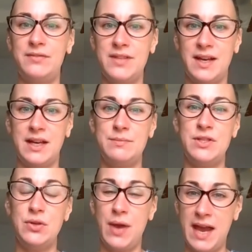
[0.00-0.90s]
of
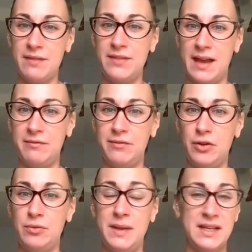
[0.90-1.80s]
times you have that
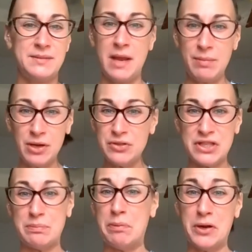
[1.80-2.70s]
food, because maybe you're
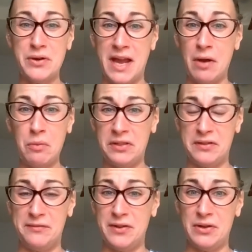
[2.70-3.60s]
just burnt out with
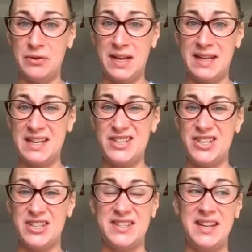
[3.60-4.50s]
the food and it
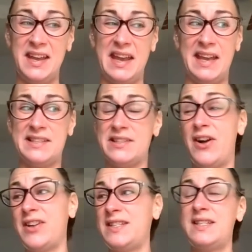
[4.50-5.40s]
just has
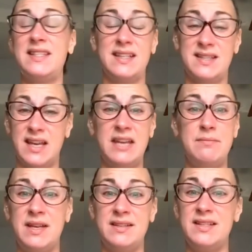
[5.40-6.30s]
lost its
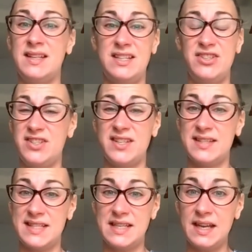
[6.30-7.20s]
excitement and it just
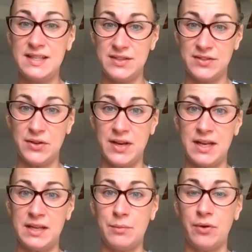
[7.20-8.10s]
doesn't taste as good
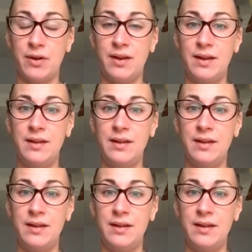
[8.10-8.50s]
anymore.